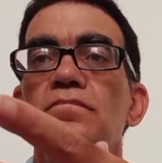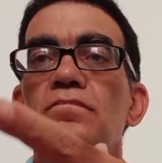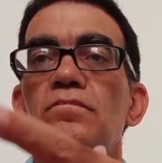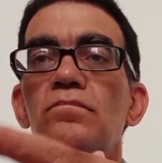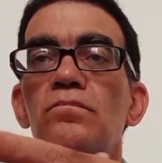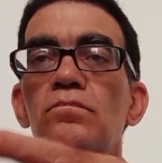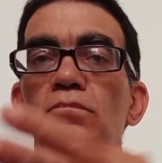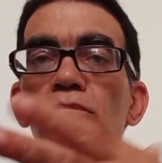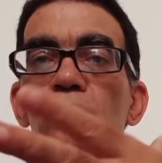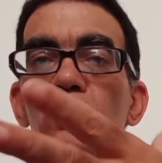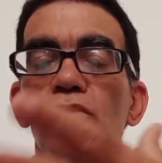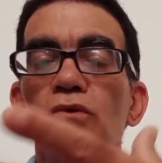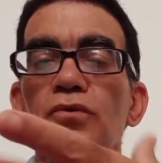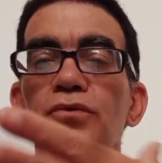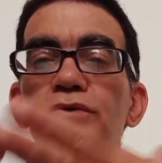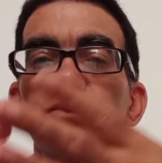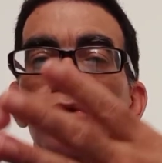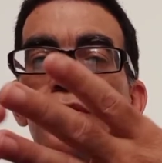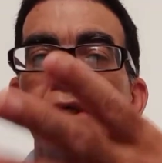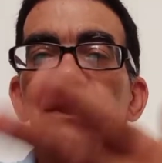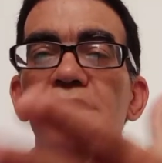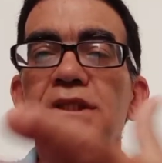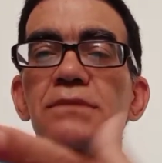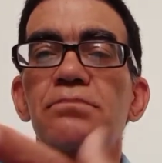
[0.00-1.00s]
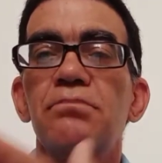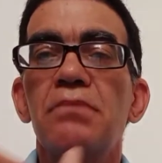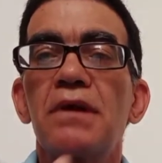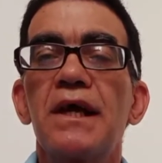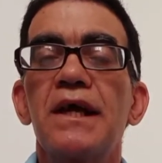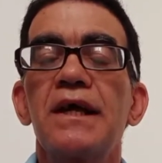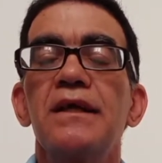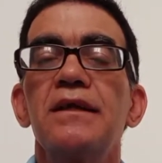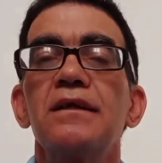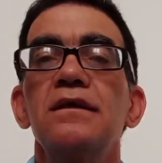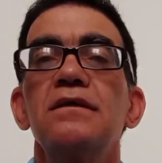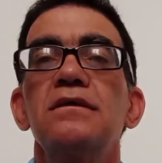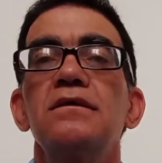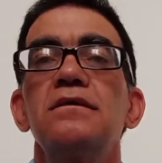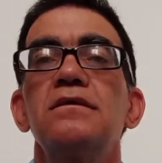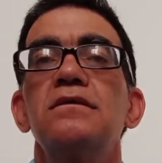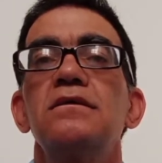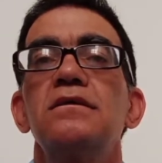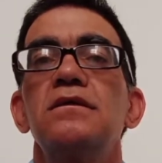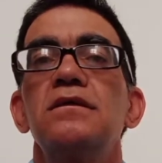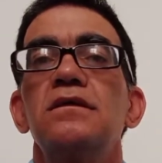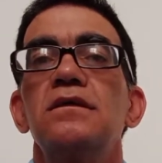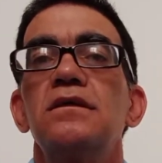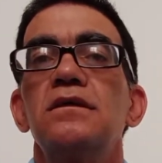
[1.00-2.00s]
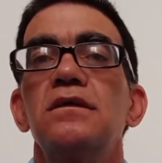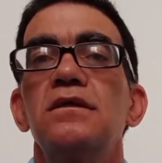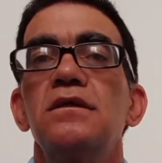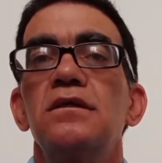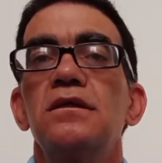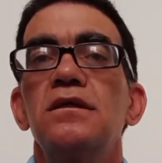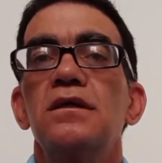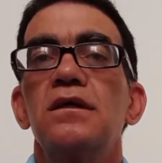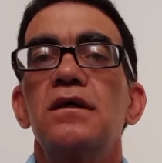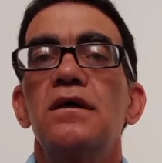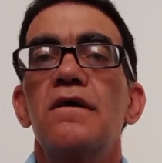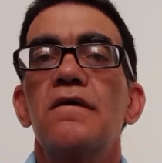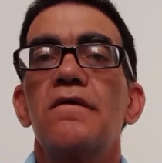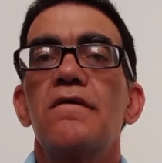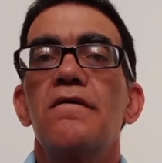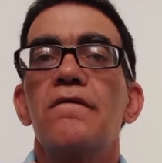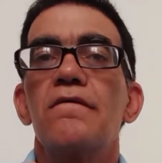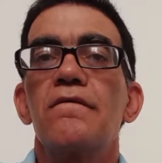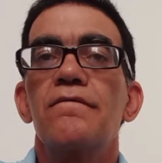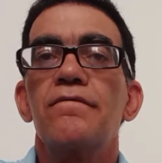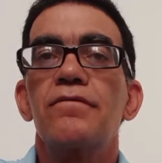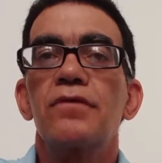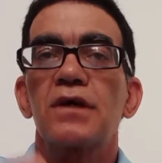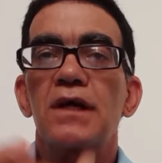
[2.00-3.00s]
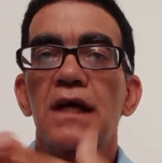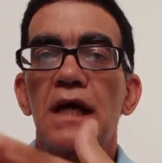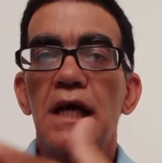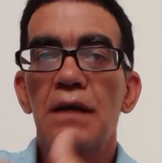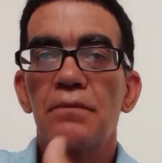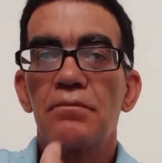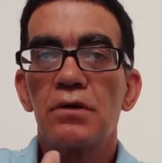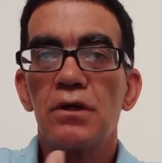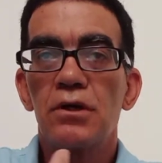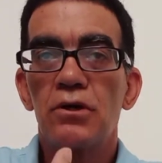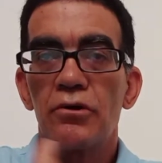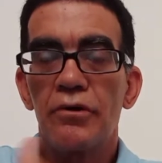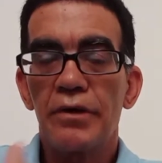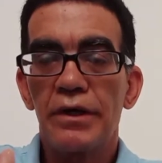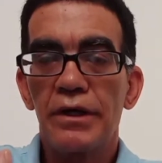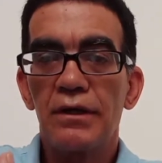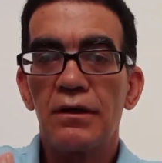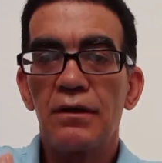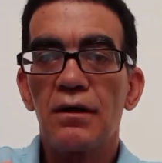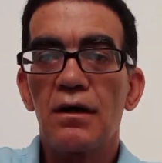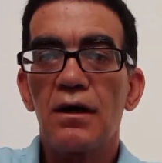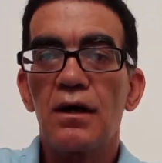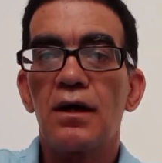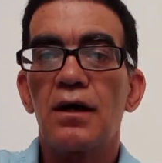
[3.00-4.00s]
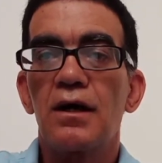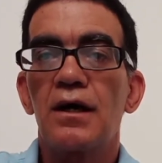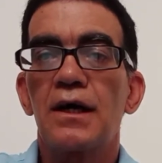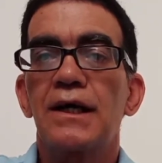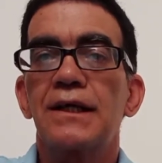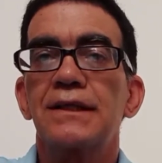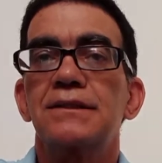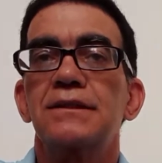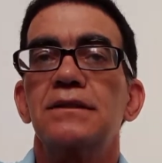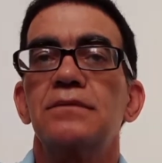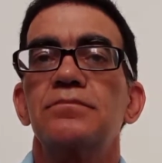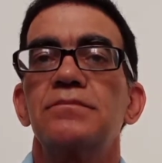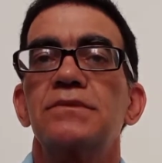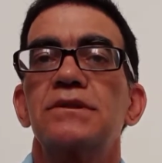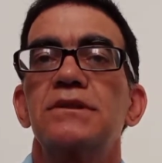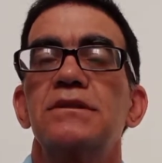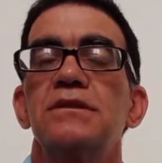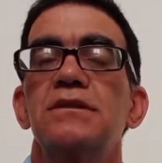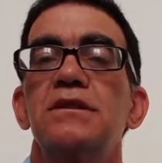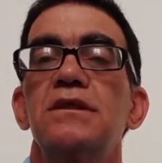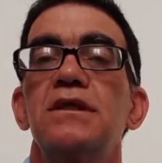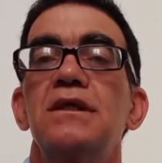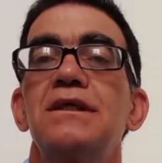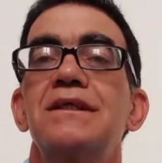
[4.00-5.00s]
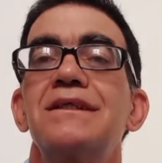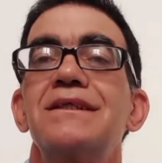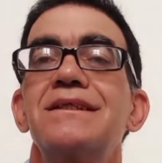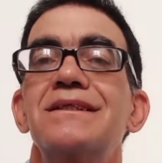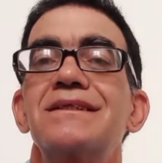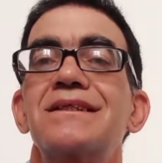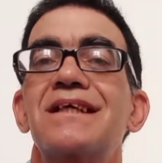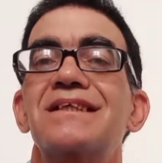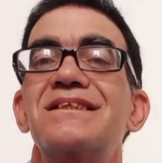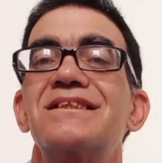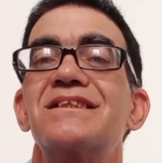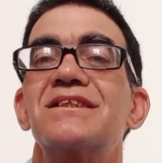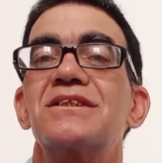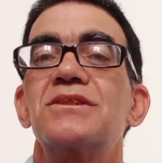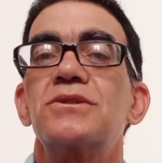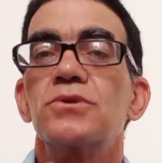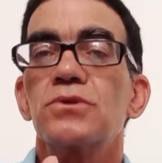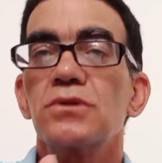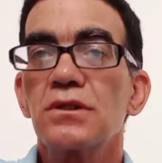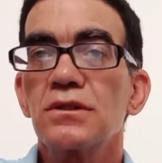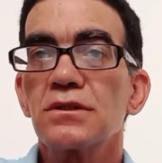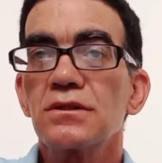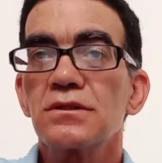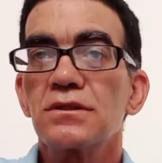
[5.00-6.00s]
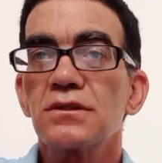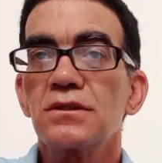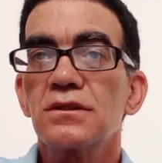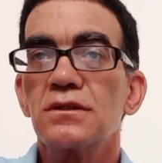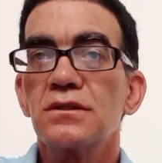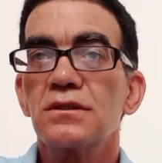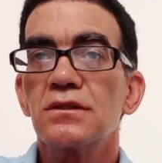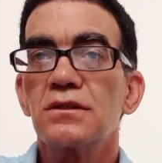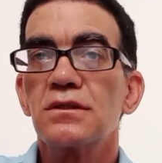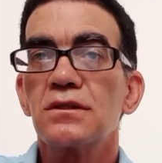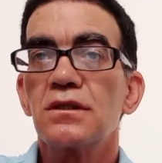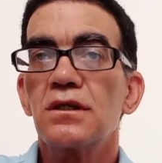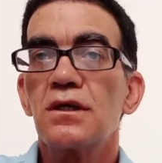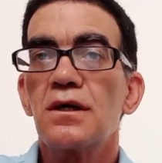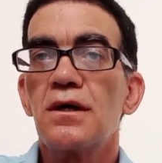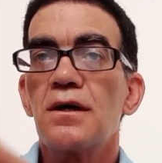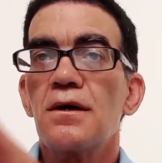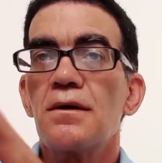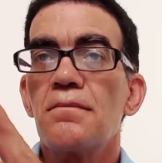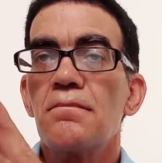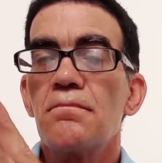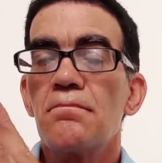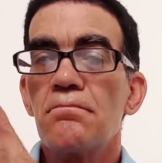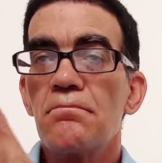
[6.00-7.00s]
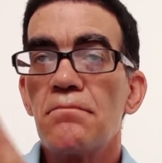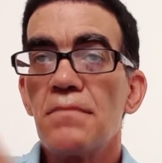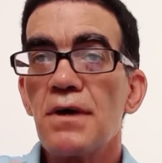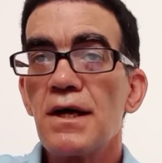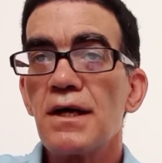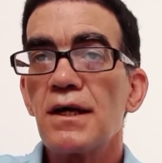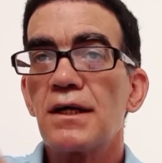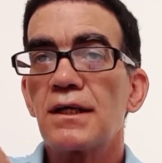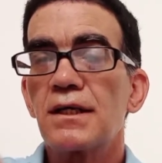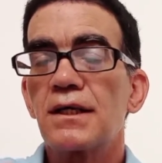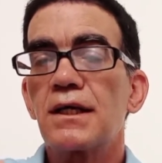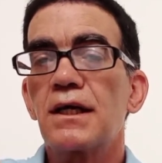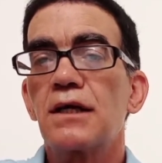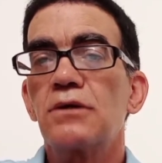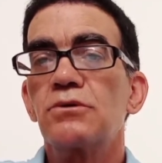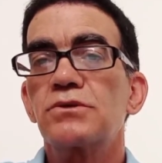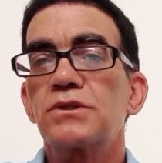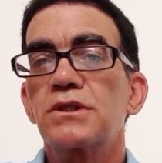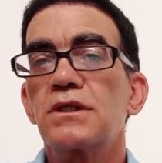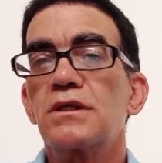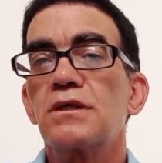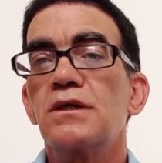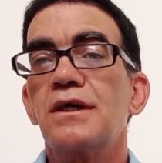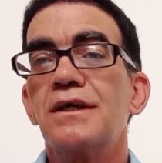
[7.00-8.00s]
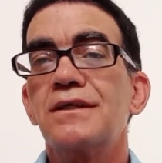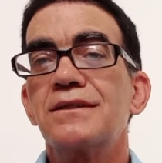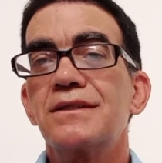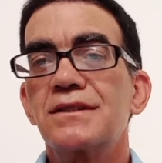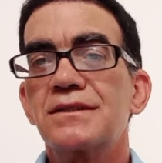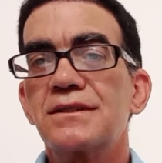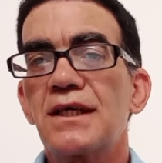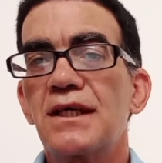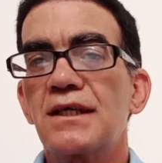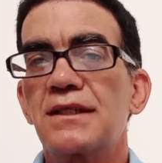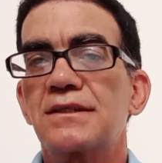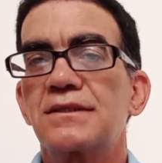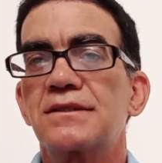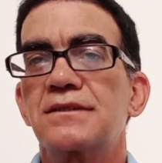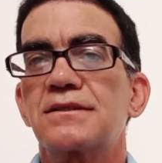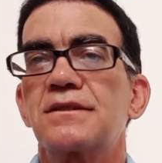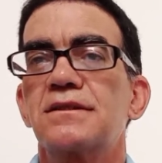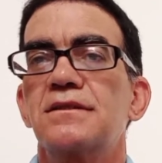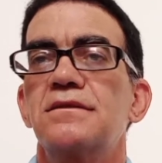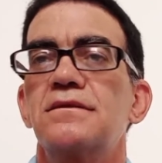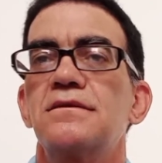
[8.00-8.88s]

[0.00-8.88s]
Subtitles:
move to explain vocabulary items that students may encounter in the text.